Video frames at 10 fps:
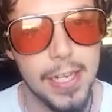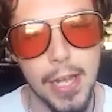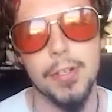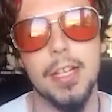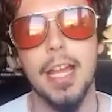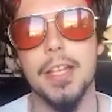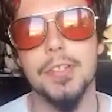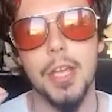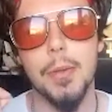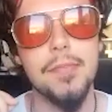Lovely, okay.
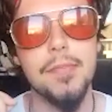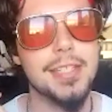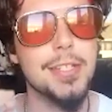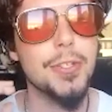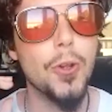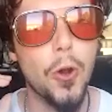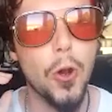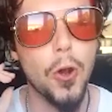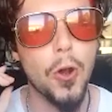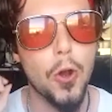So if it's in
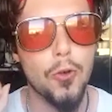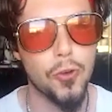your